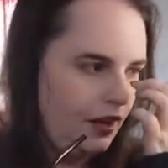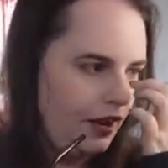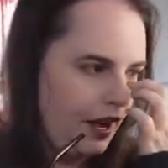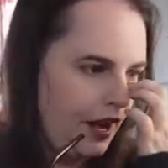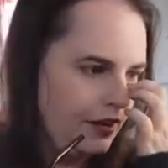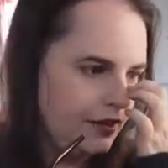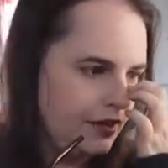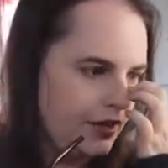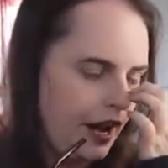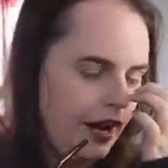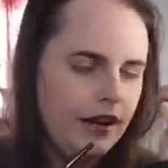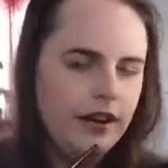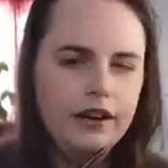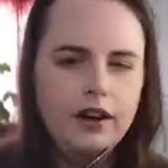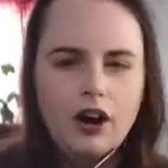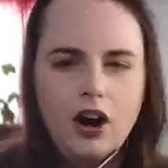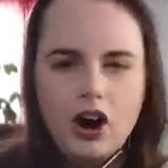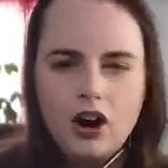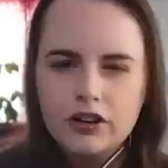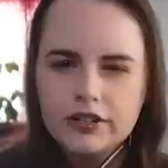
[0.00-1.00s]
And today
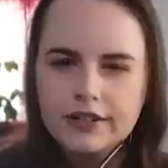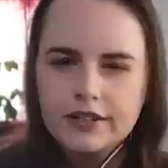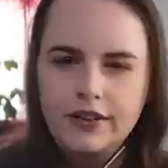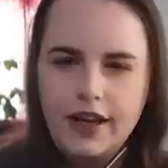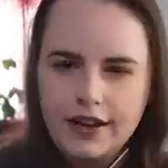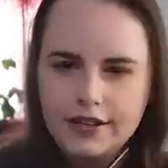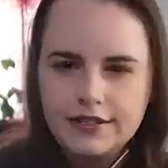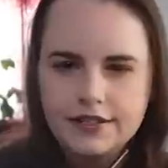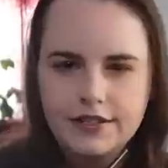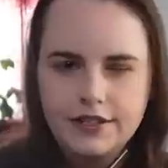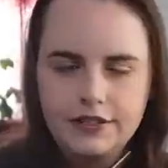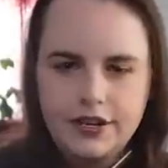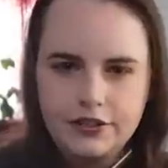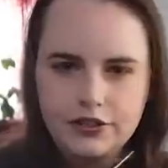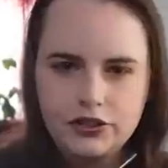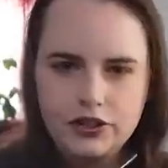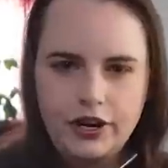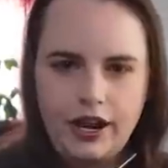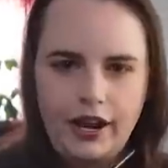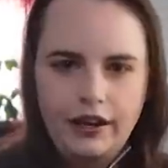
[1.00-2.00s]
hurts less than
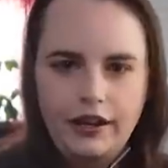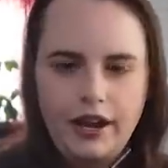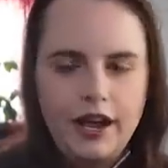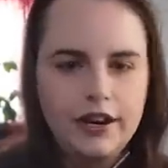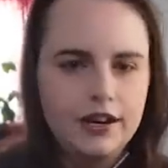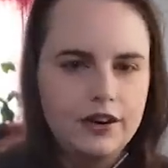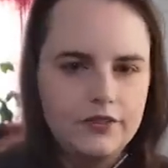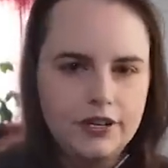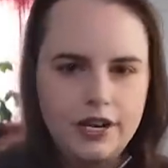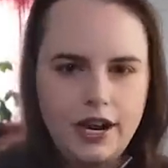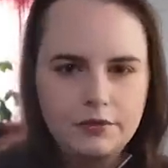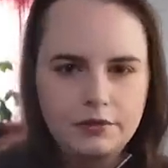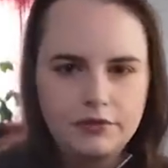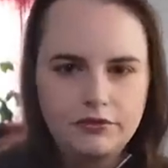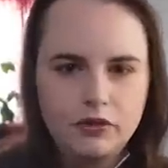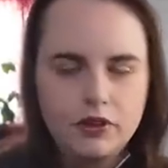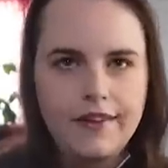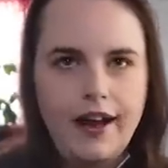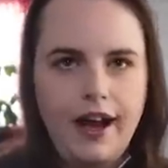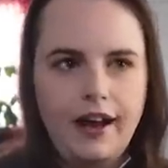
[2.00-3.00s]
yesterday and every day
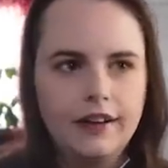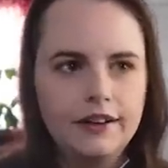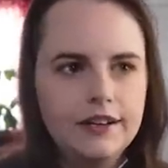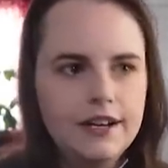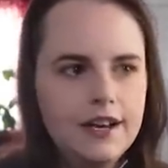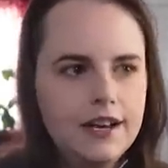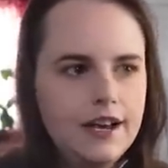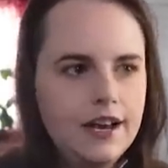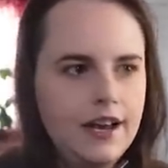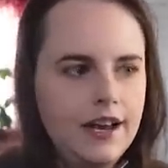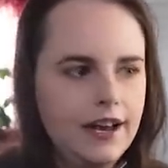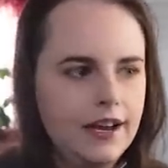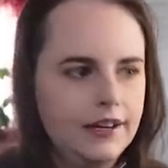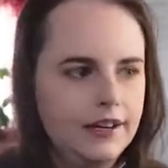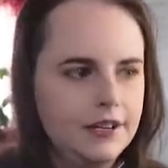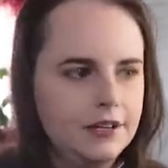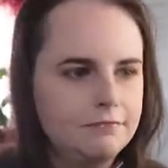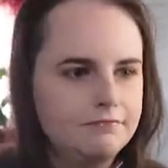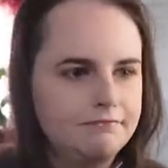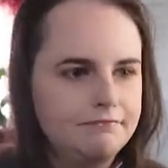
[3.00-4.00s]
before that. And
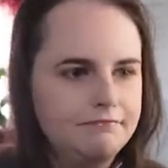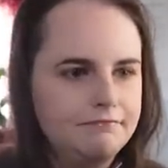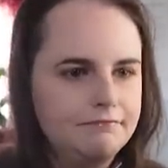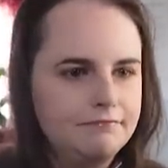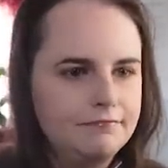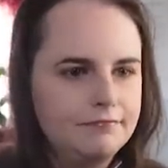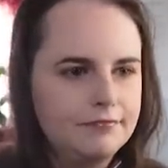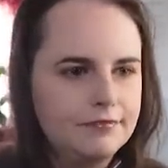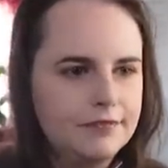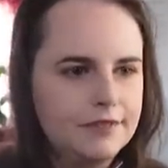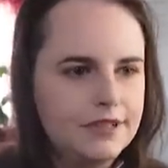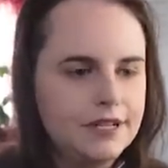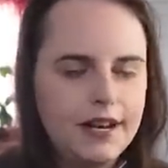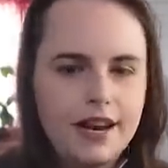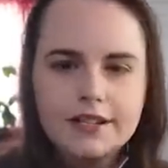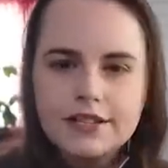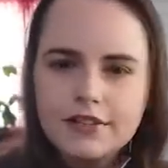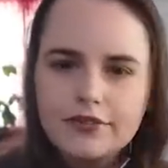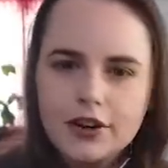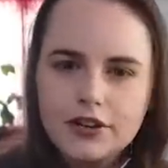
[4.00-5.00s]
um,
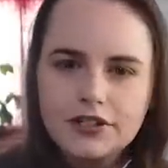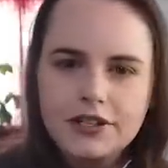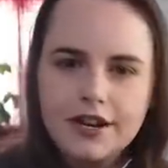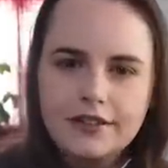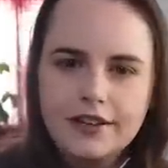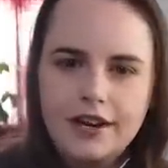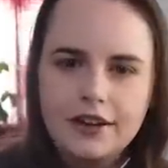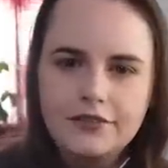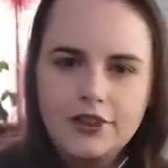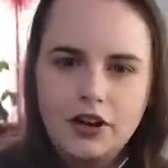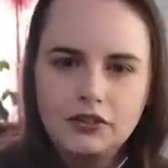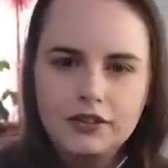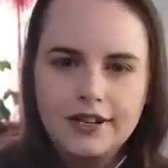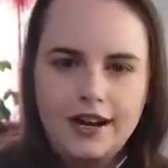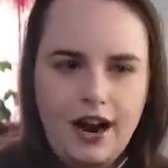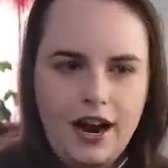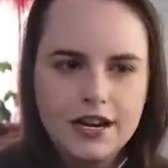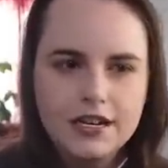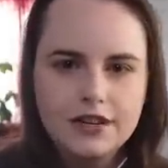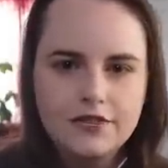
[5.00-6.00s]
Today's the first day that I felt
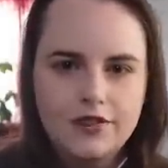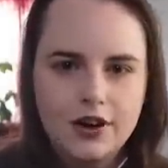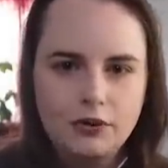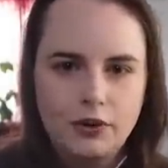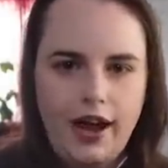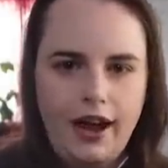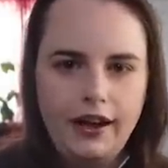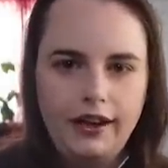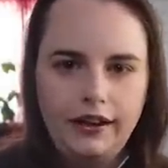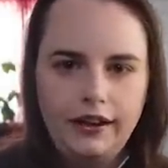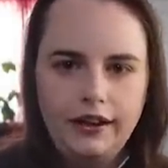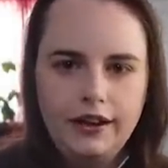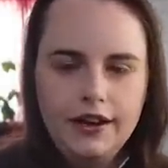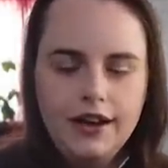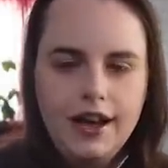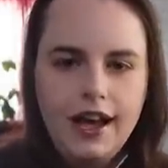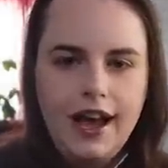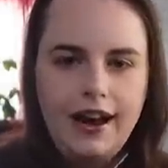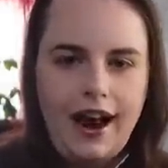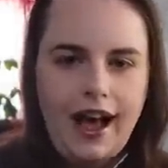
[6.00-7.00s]
kind of okay.
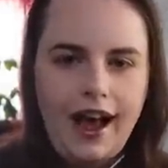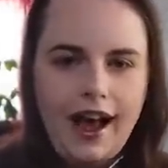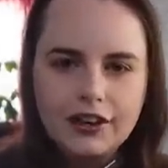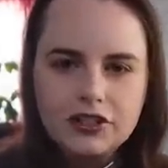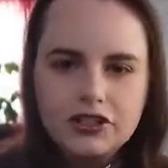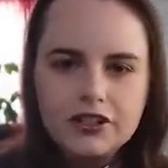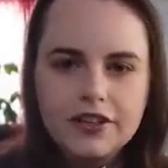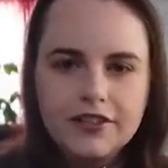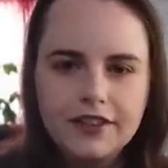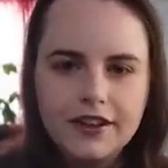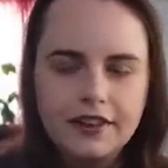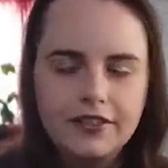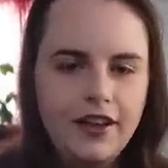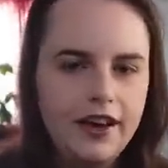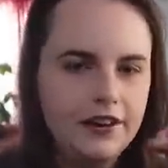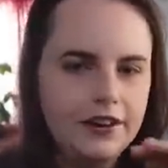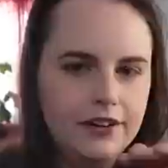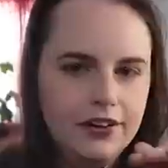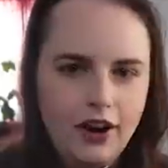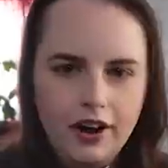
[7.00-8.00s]
I actually think
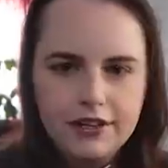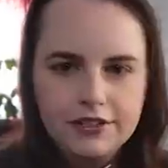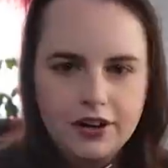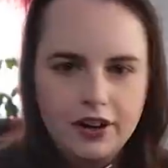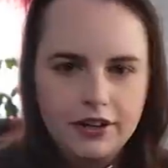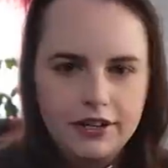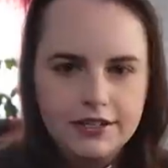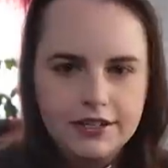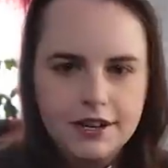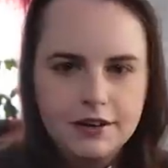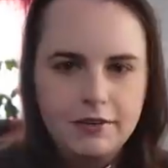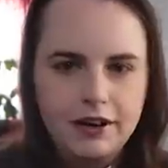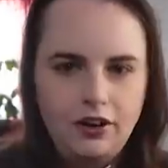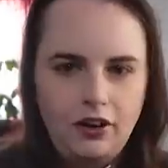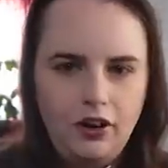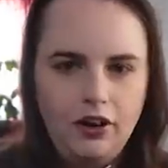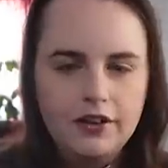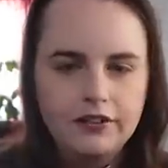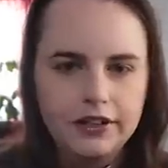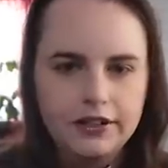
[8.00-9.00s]
that not talking to him at
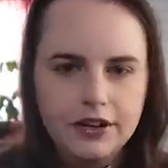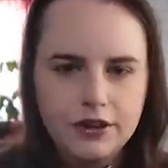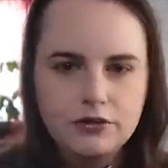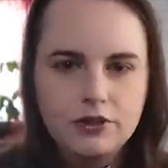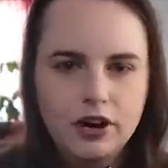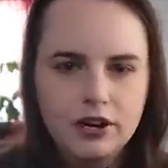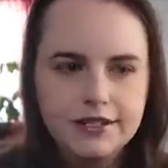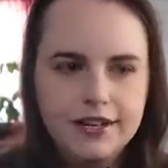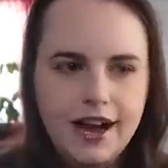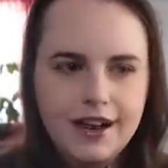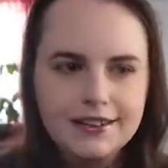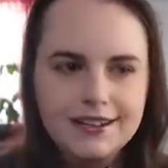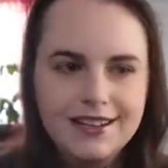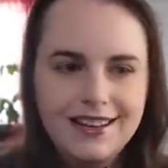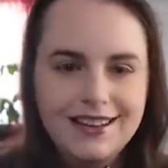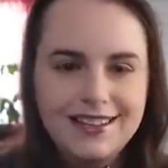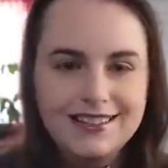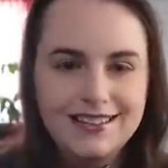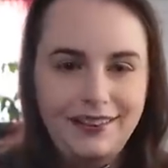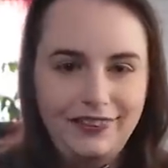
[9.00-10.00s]
all, having no contact,
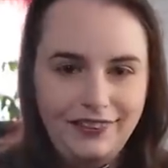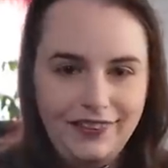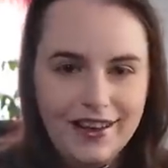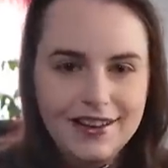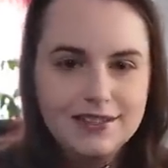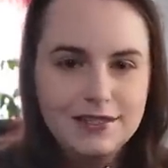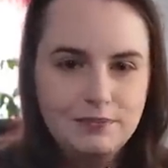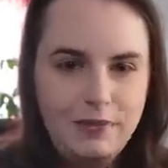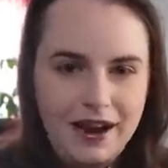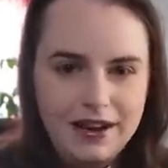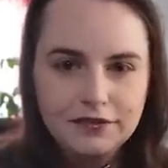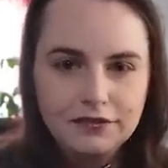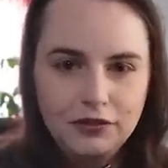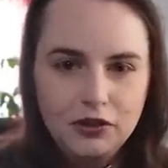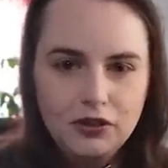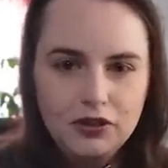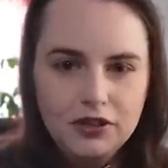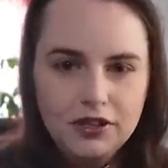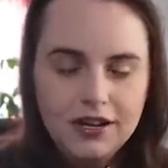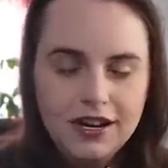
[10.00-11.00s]
is less
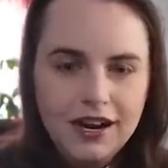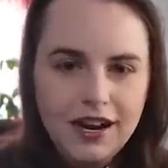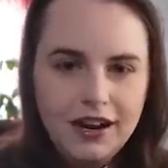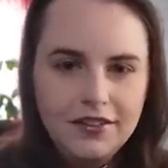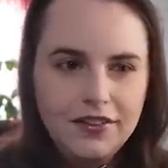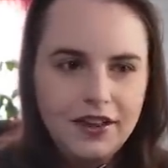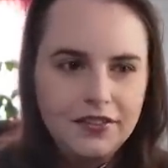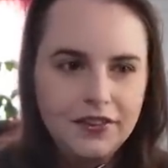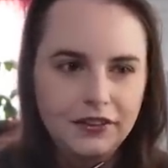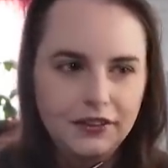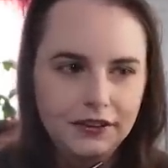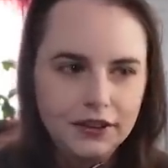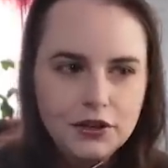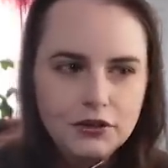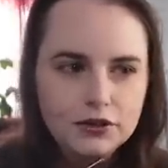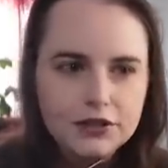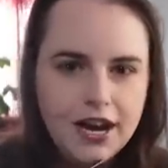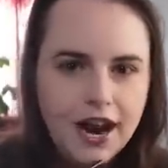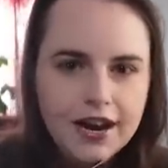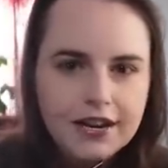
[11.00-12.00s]
painful than the
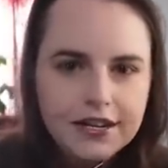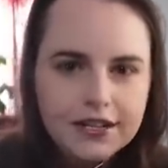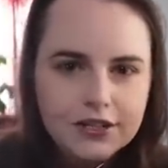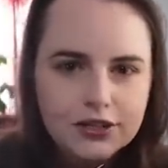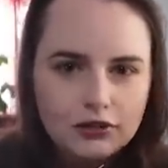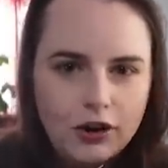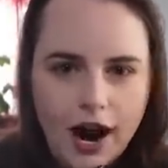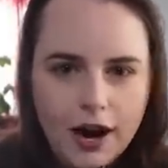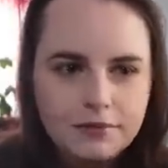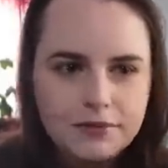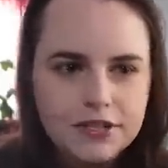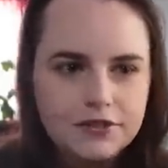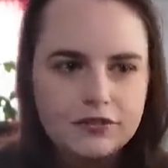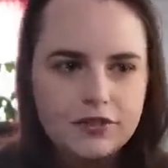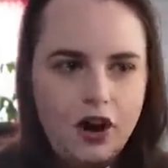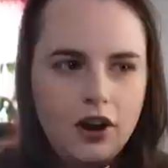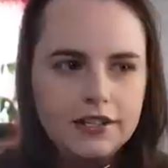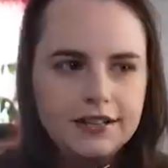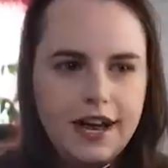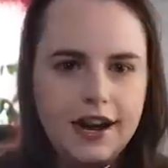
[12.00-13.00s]
little tiny scraps of
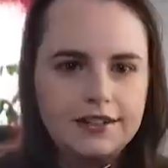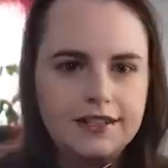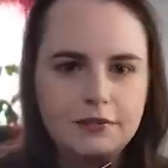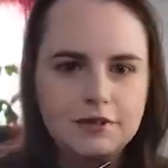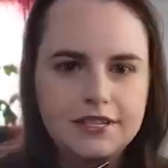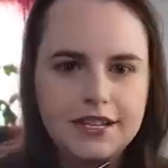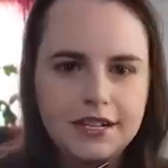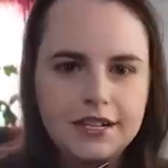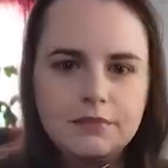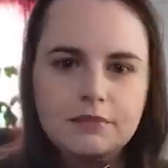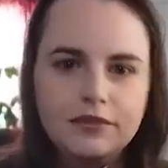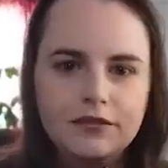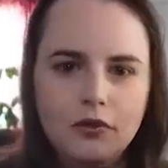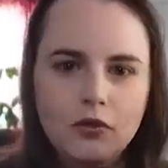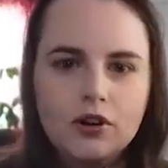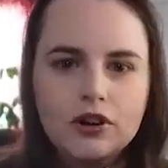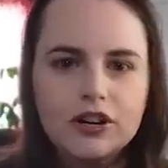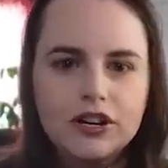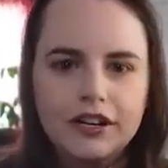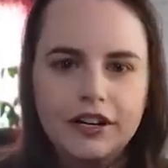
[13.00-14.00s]
contact I was getting
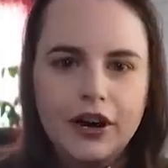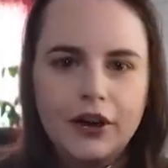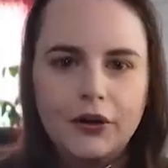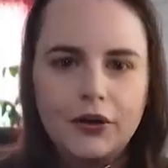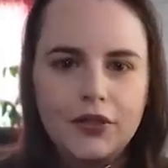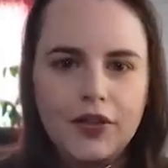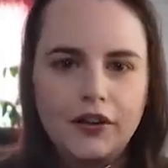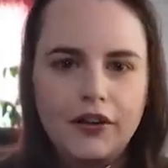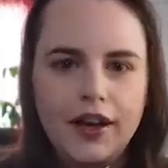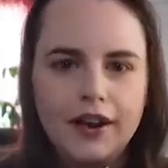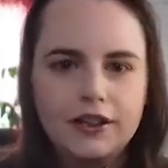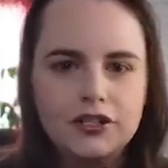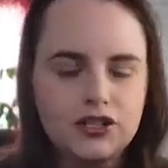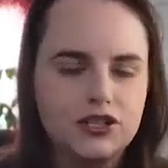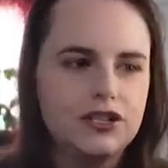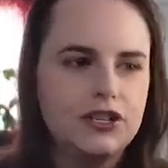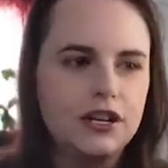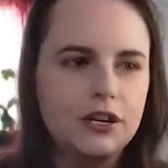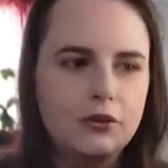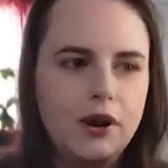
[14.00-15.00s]
before, you know, the like just
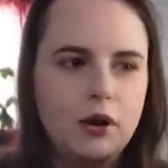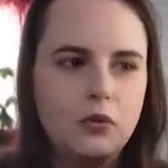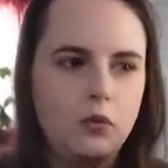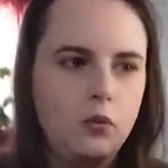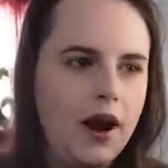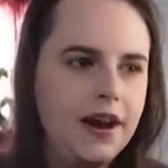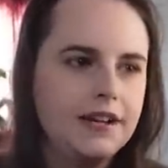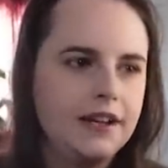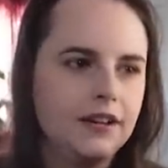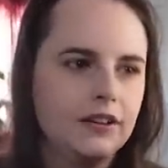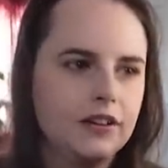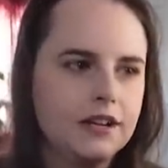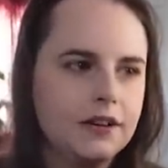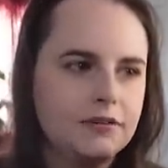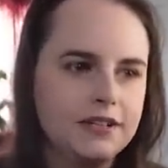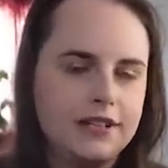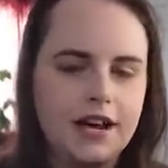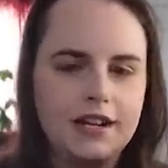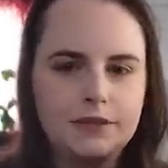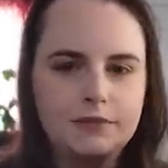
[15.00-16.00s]
sitting around waiting on him
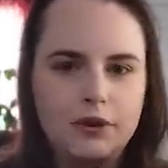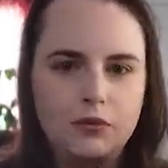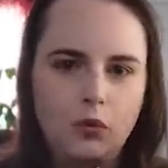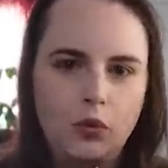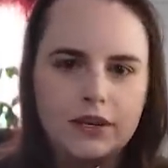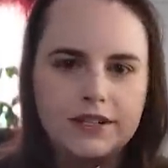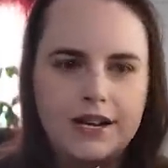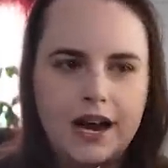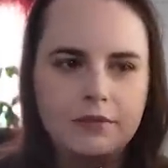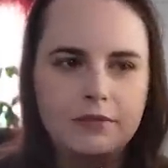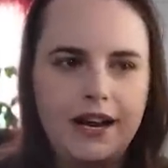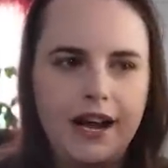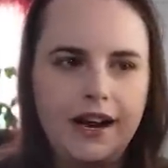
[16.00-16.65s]
to text me one time a